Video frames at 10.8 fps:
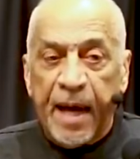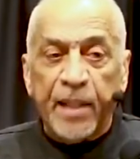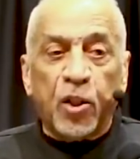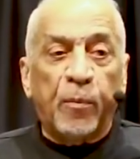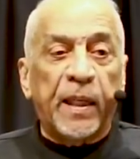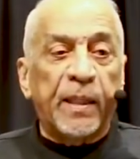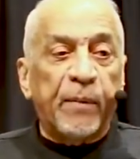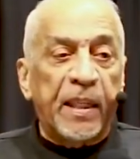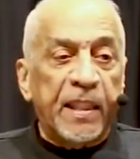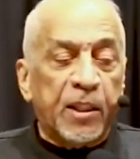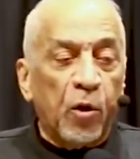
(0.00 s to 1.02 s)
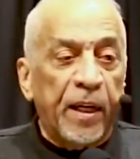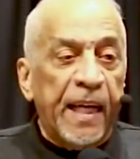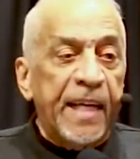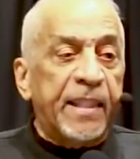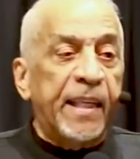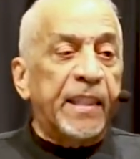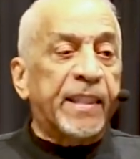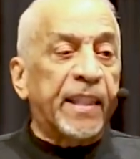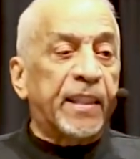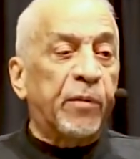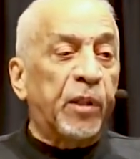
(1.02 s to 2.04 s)
And so, so in
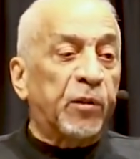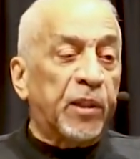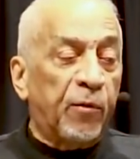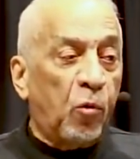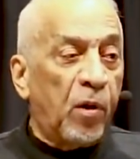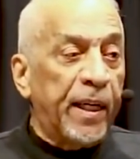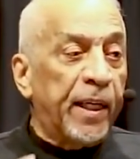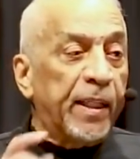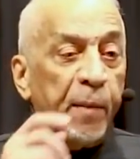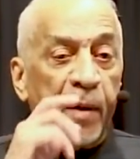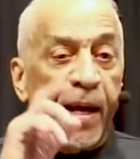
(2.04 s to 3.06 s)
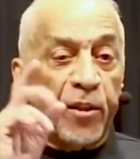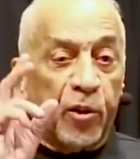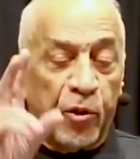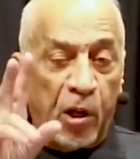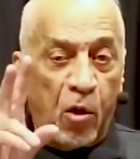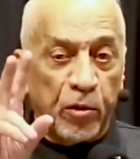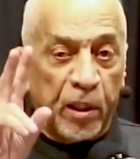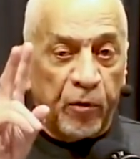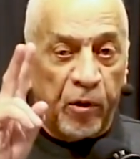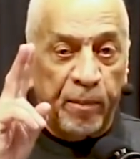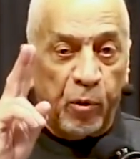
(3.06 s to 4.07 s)
1860, when the Civil War ended, they passed laws
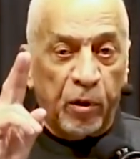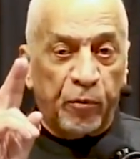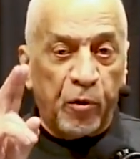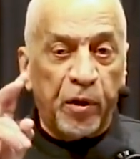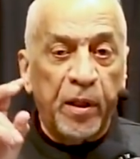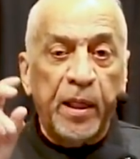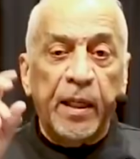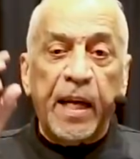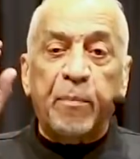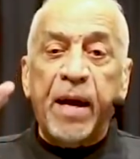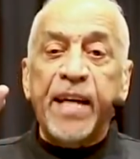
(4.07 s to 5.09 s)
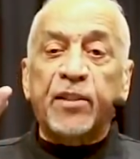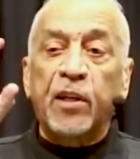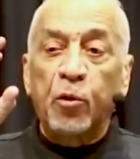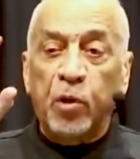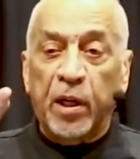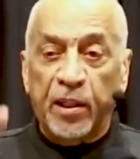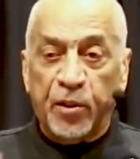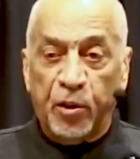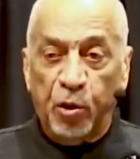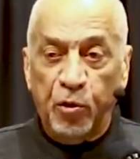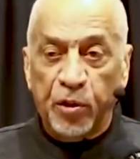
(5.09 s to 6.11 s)
that are very important for you. They passed a new
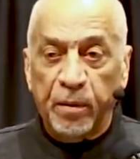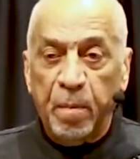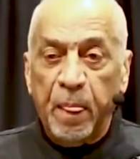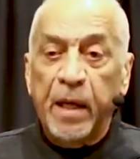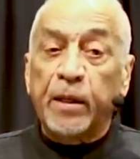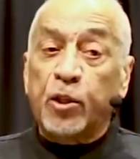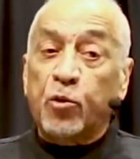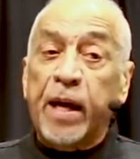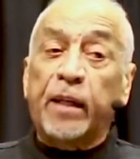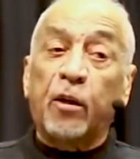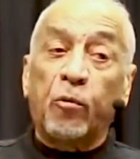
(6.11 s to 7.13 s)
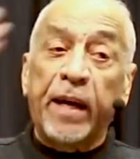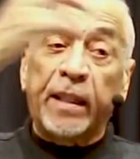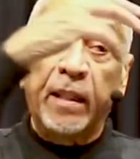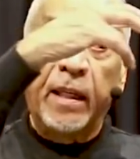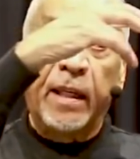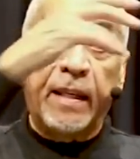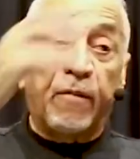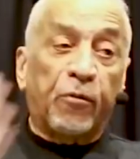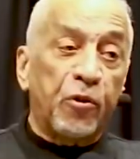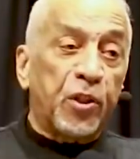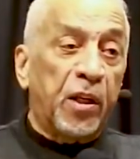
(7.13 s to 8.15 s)
constitution to try to correct
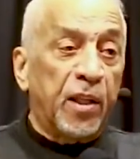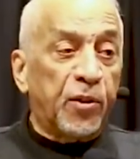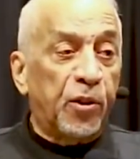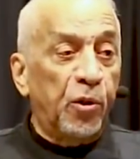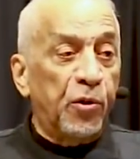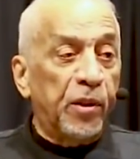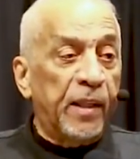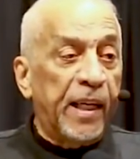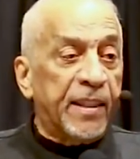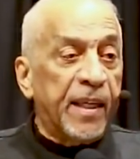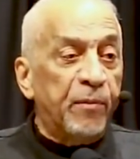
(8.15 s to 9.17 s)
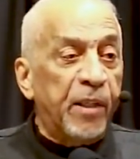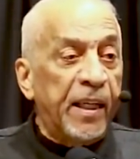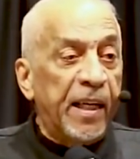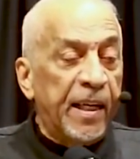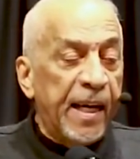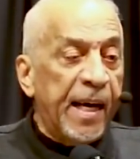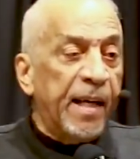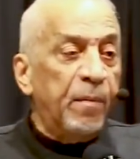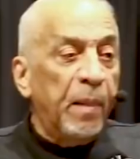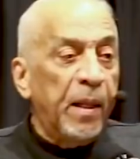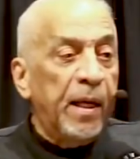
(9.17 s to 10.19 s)
that first constitution in
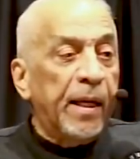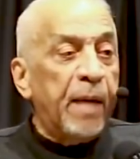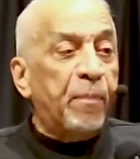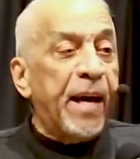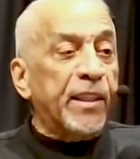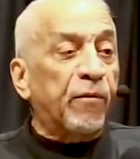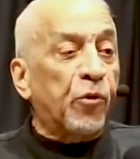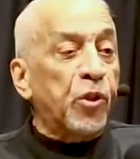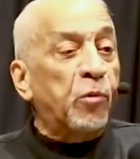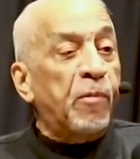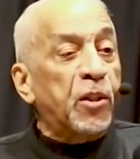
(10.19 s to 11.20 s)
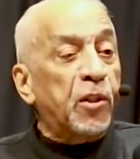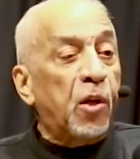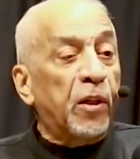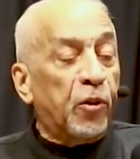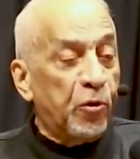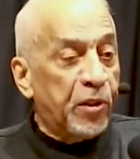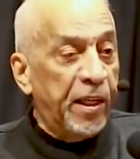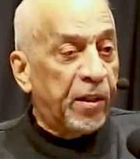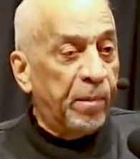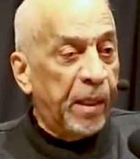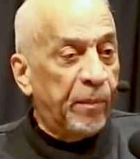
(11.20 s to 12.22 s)
1789. They passed, the first one was called the
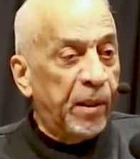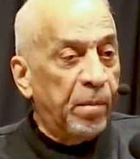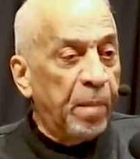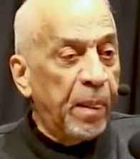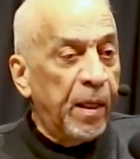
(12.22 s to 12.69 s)
13th Amendment.